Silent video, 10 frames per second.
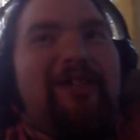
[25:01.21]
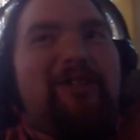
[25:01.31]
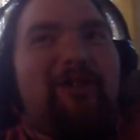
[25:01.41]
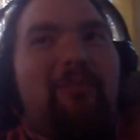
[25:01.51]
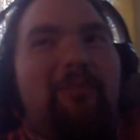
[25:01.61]

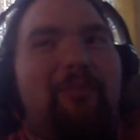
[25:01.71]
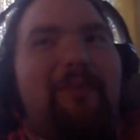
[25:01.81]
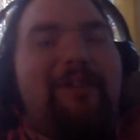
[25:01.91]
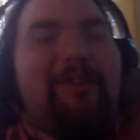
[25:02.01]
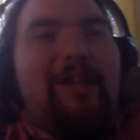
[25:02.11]
Trump
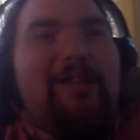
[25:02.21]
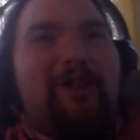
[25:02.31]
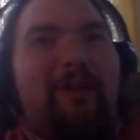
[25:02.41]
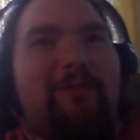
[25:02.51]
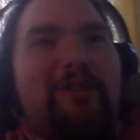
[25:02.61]

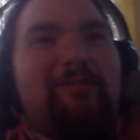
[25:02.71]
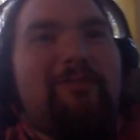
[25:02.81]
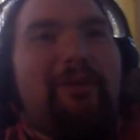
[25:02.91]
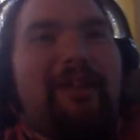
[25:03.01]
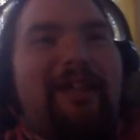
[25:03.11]

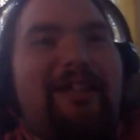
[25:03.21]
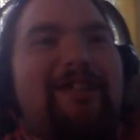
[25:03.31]
didn't bring any